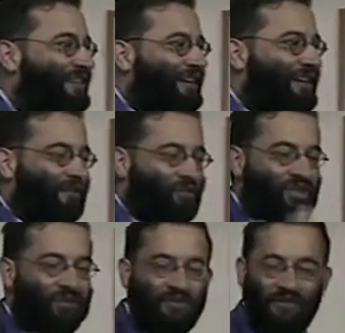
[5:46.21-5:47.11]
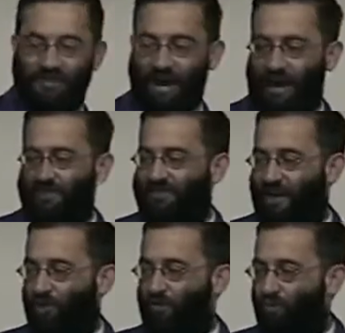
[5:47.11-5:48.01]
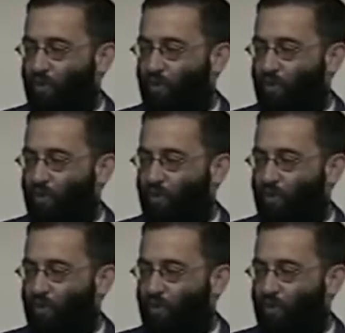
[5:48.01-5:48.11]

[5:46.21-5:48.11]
Like the children that he has are all